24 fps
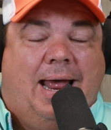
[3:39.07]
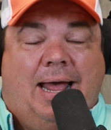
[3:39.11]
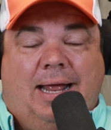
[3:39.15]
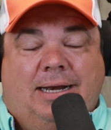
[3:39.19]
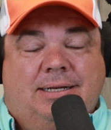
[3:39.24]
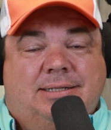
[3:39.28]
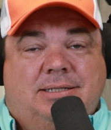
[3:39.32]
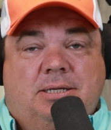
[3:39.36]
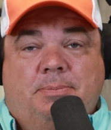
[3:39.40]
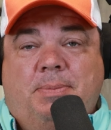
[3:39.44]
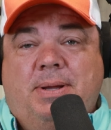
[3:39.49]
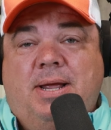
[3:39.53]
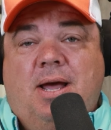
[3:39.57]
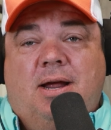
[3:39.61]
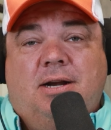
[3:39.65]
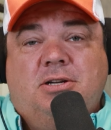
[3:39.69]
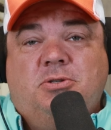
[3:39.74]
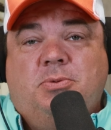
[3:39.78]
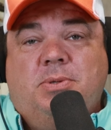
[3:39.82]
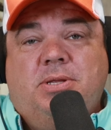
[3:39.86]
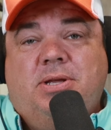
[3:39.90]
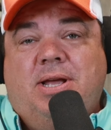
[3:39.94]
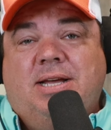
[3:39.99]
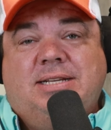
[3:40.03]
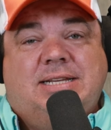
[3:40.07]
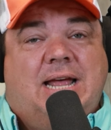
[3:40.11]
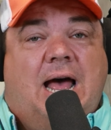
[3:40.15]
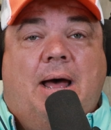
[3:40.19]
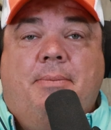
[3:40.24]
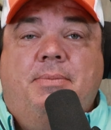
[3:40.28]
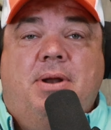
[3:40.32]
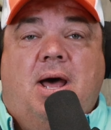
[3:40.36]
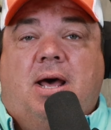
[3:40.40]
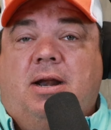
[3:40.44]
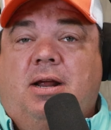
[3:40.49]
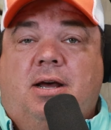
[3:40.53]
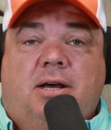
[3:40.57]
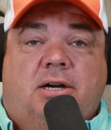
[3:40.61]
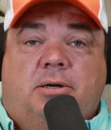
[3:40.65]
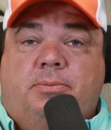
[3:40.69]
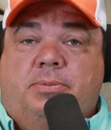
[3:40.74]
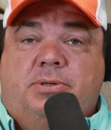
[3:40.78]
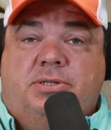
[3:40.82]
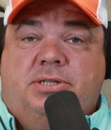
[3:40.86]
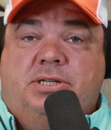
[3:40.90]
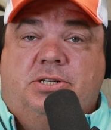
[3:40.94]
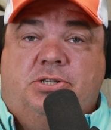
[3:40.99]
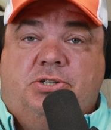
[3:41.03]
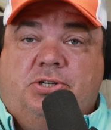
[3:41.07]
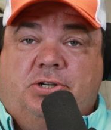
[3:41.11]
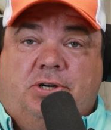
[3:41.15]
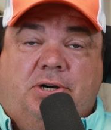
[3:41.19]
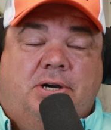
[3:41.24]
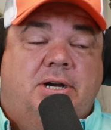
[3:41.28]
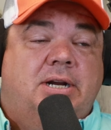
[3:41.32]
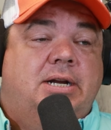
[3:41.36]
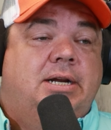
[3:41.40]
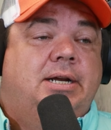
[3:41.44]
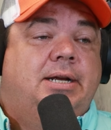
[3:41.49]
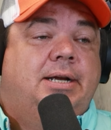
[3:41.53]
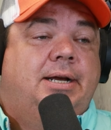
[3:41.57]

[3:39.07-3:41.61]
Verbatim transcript: I, to be honest with you guys, I'm not 100% sure.